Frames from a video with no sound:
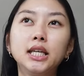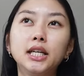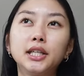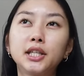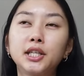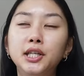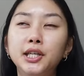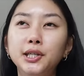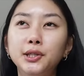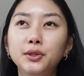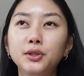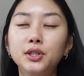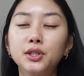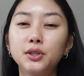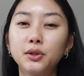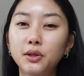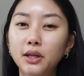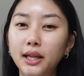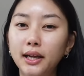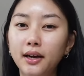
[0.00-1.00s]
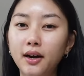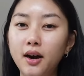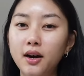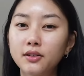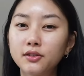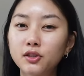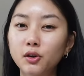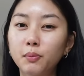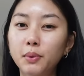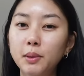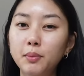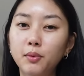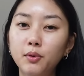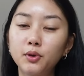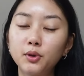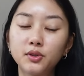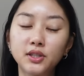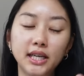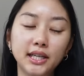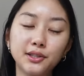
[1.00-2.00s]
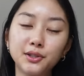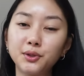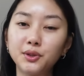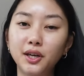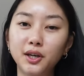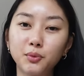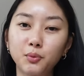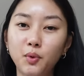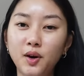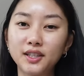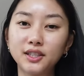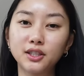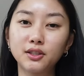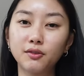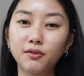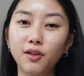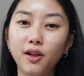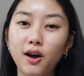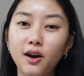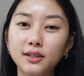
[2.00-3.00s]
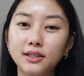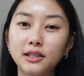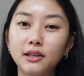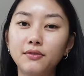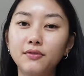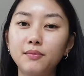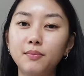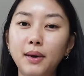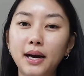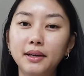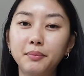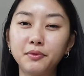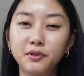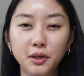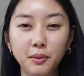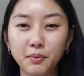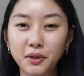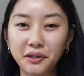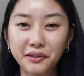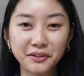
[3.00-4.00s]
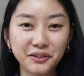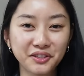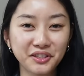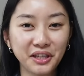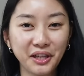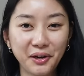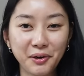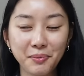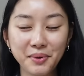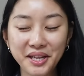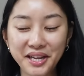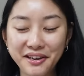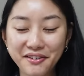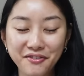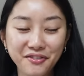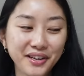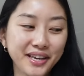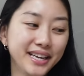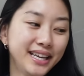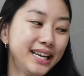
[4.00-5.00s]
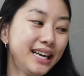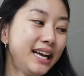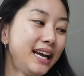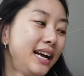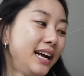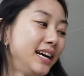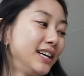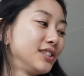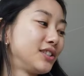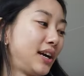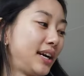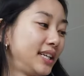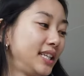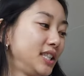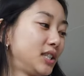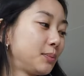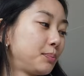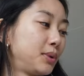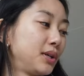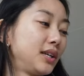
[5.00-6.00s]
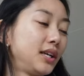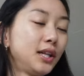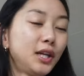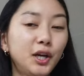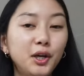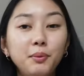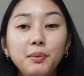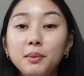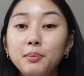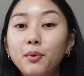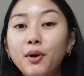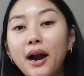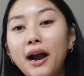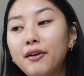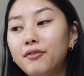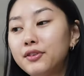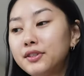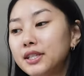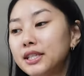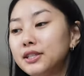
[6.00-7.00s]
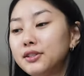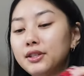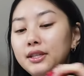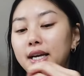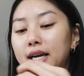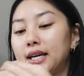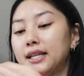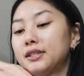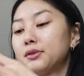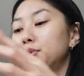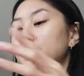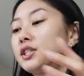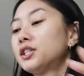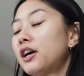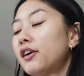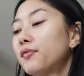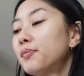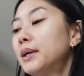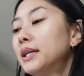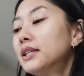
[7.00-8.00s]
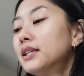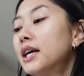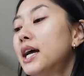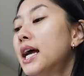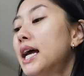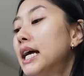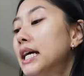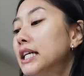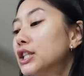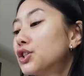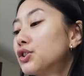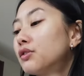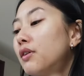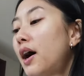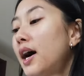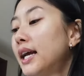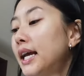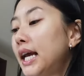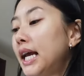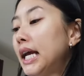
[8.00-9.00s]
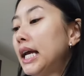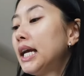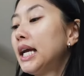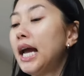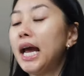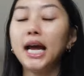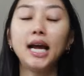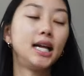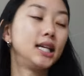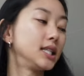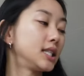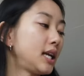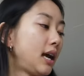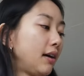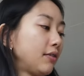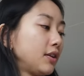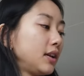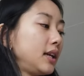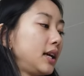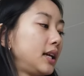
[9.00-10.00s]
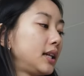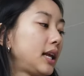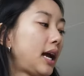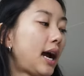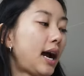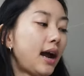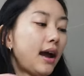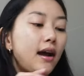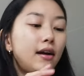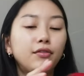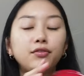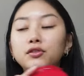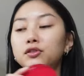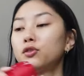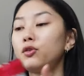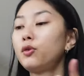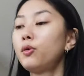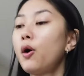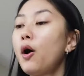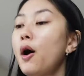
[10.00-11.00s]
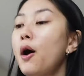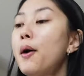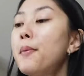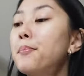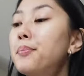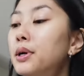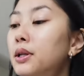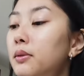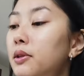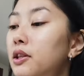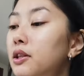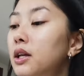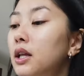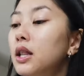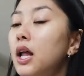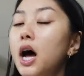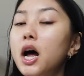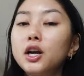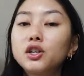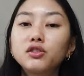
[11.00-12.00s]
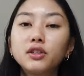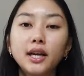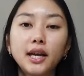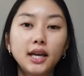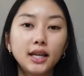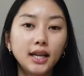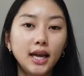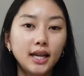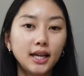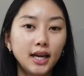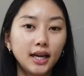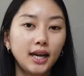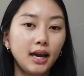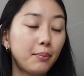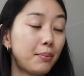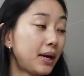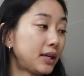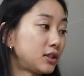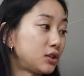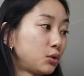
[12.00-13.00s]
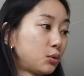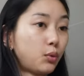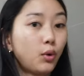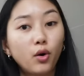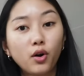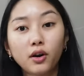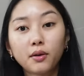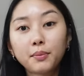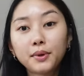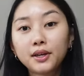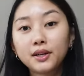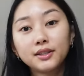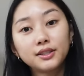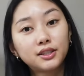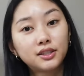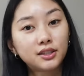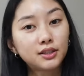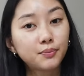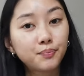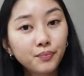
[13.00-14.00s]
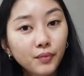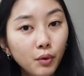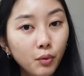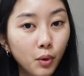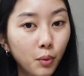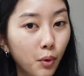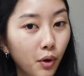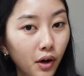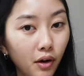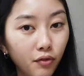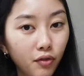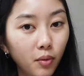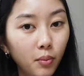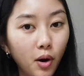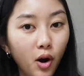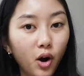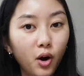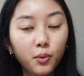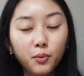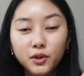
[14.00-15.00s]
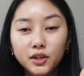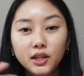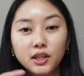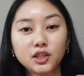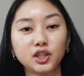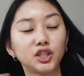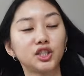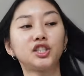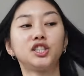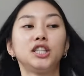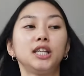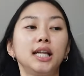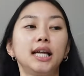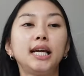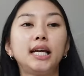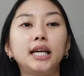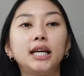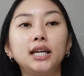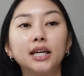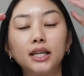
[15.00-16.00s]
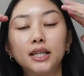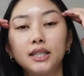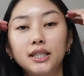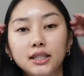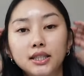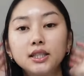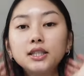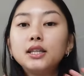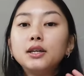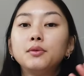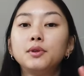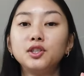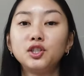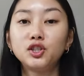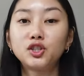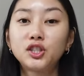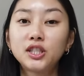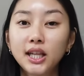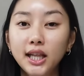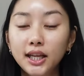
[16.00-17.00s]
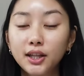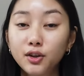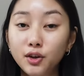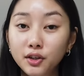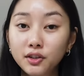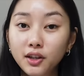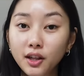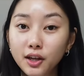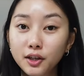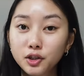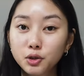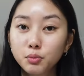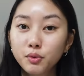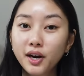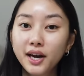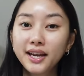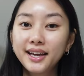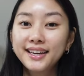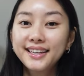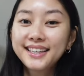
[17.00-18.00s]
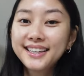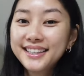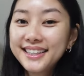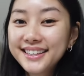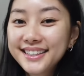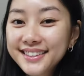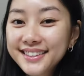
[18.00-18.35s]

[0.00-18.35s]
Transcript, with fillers: not cute to click on, so people tend to not watch the vlogs if my thumbnail looks a little bit iffy. So I need to put a little bit more effort into that, which I've been trying, and after that I have to put the laundry in and then get back to work because we're working from home. We're not just chilling. We're just chilling during the lunch break.